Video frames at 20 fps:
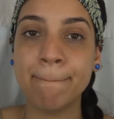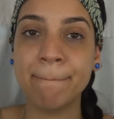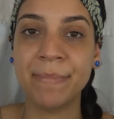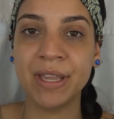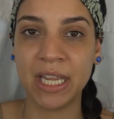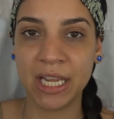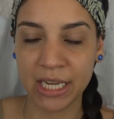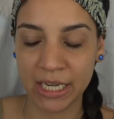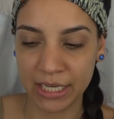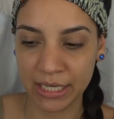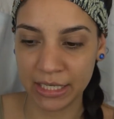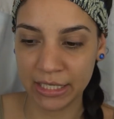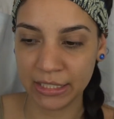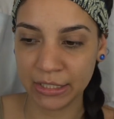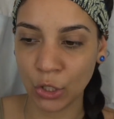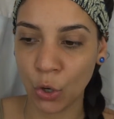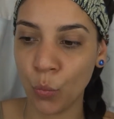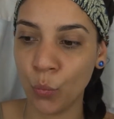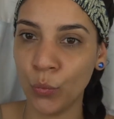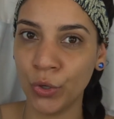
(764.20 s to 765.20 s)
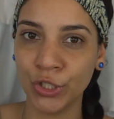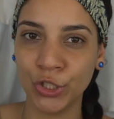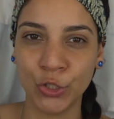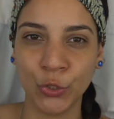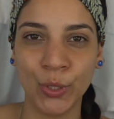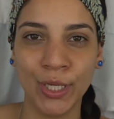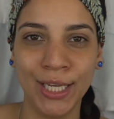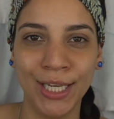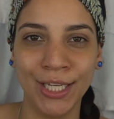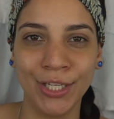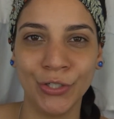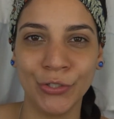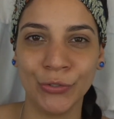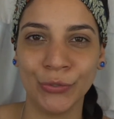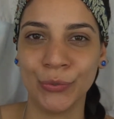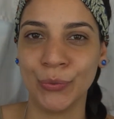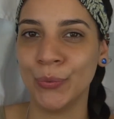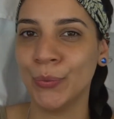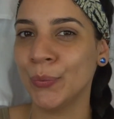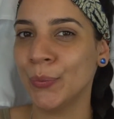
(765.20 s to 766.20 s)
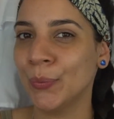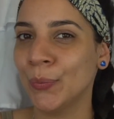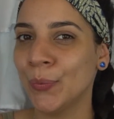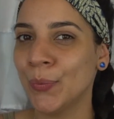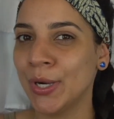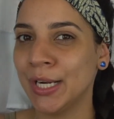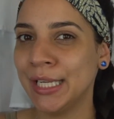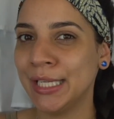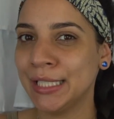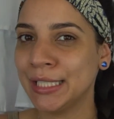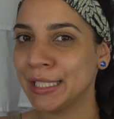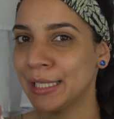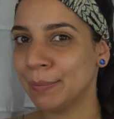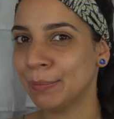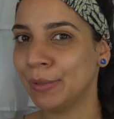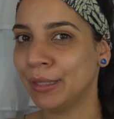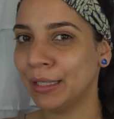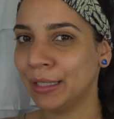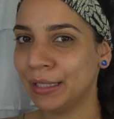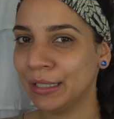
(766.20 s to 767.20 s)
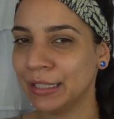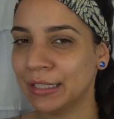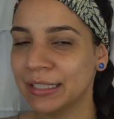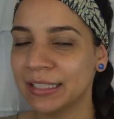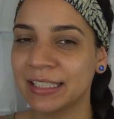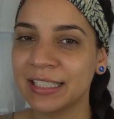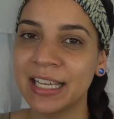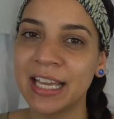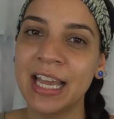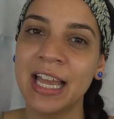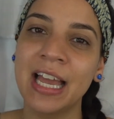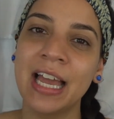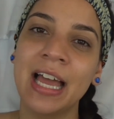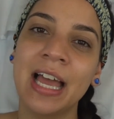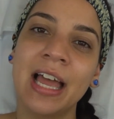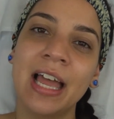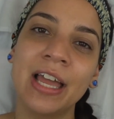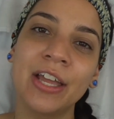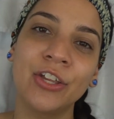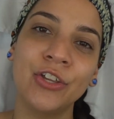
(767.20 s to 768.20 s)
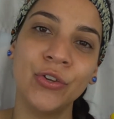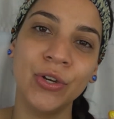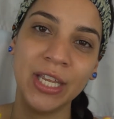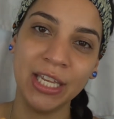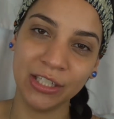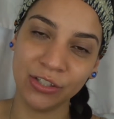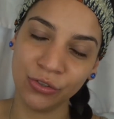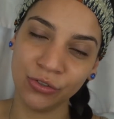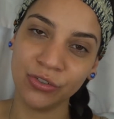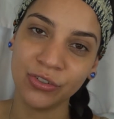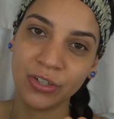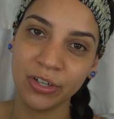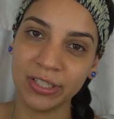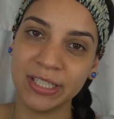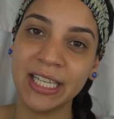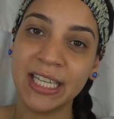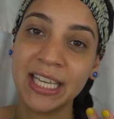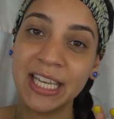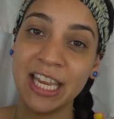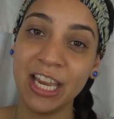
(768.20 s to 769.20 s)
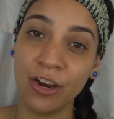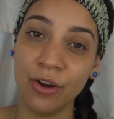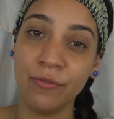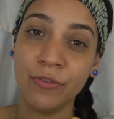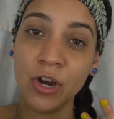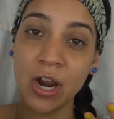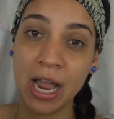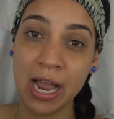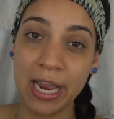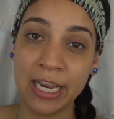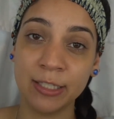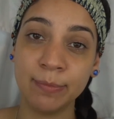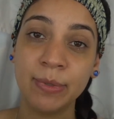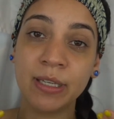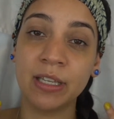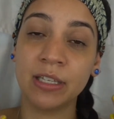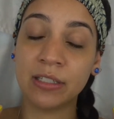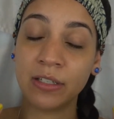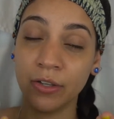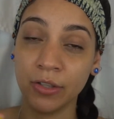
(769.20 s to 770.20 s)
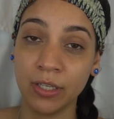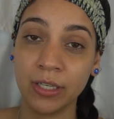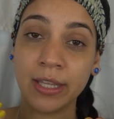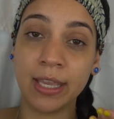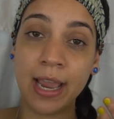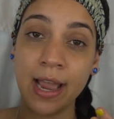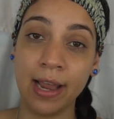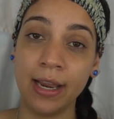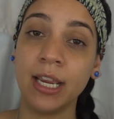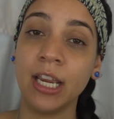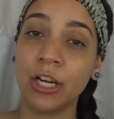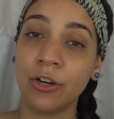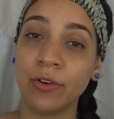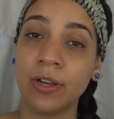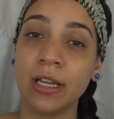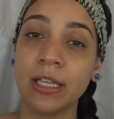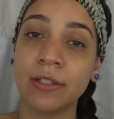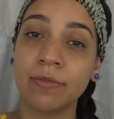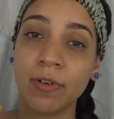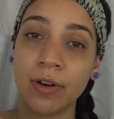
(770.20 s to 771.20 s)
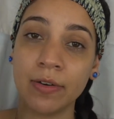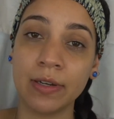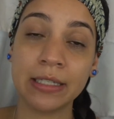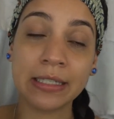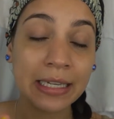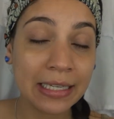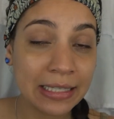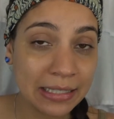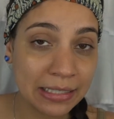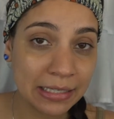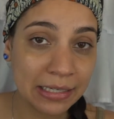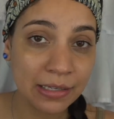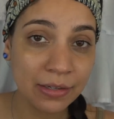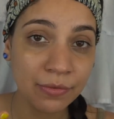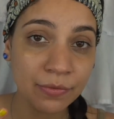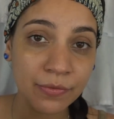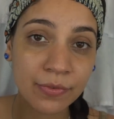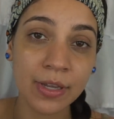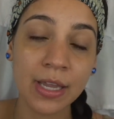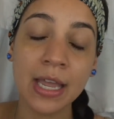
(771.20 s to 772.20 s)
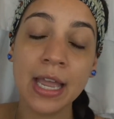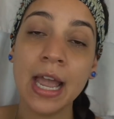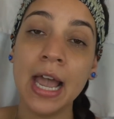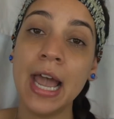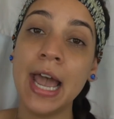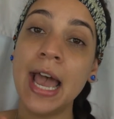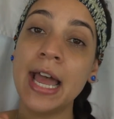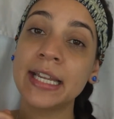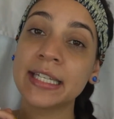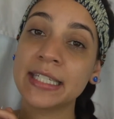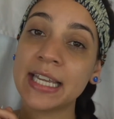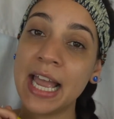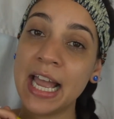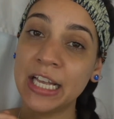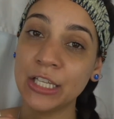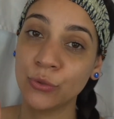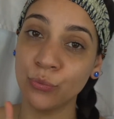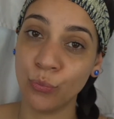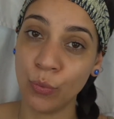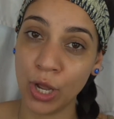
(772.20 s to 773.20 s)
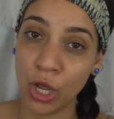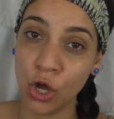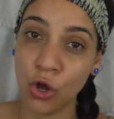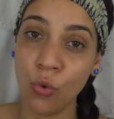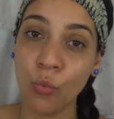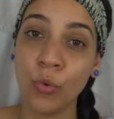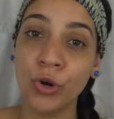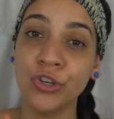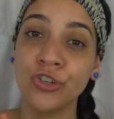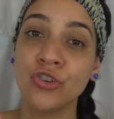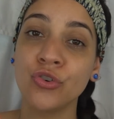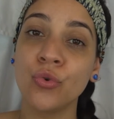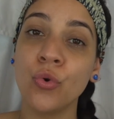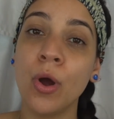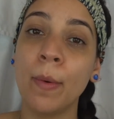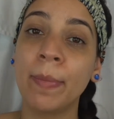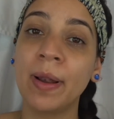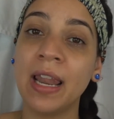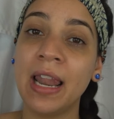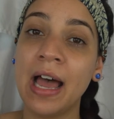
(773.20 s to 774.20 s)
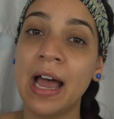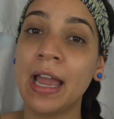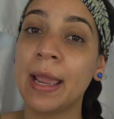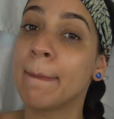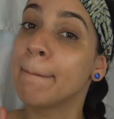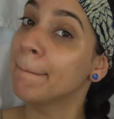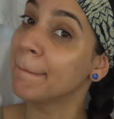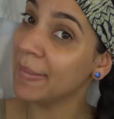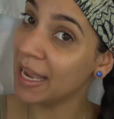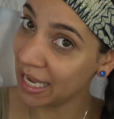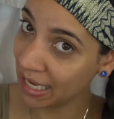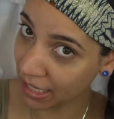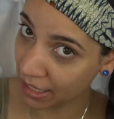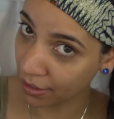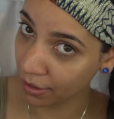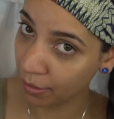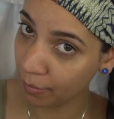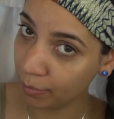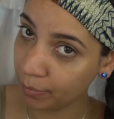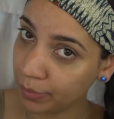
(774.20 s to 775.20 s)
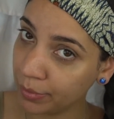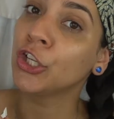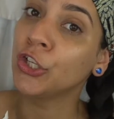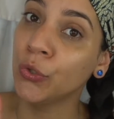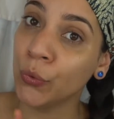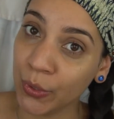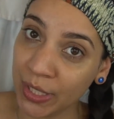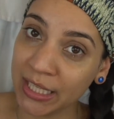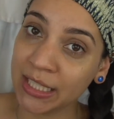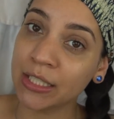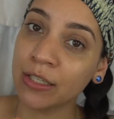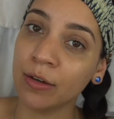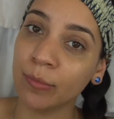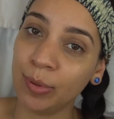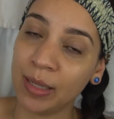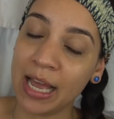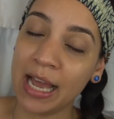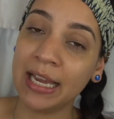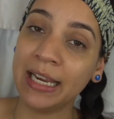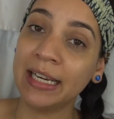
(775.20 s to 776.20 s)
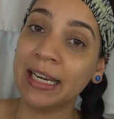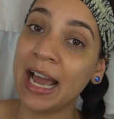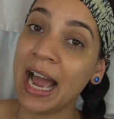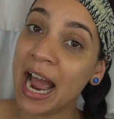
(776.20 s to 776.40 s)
because once you hit your 20-somethings, you need to start taking care of your eyes, because under the eye area is very sensitive. And as well, when you apply makeup, you need to apply an